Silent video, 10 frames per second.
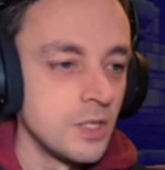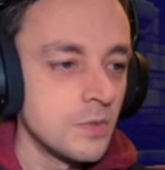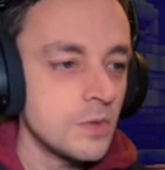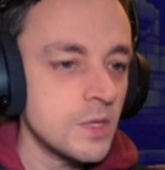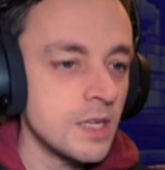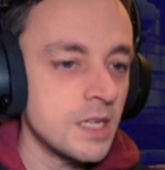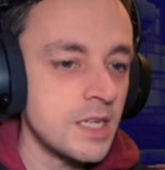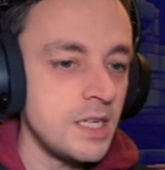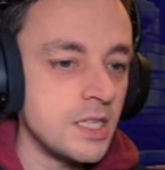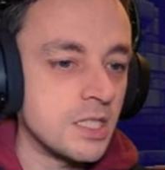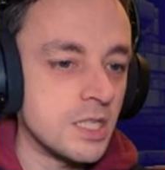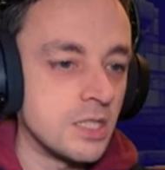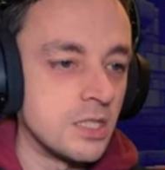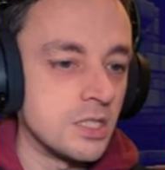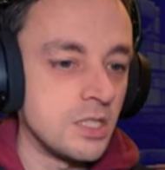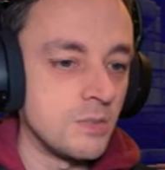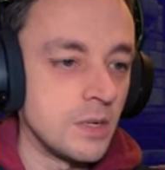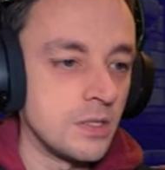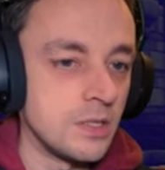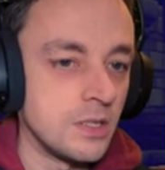Well, that lady said that she
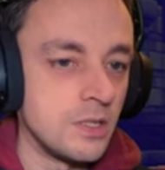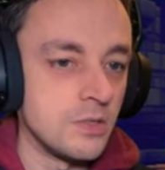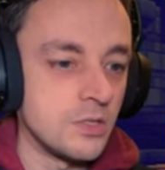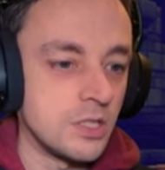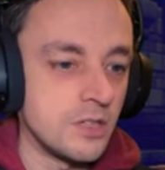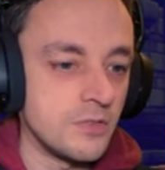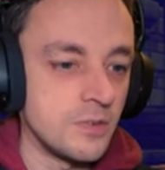might know stuff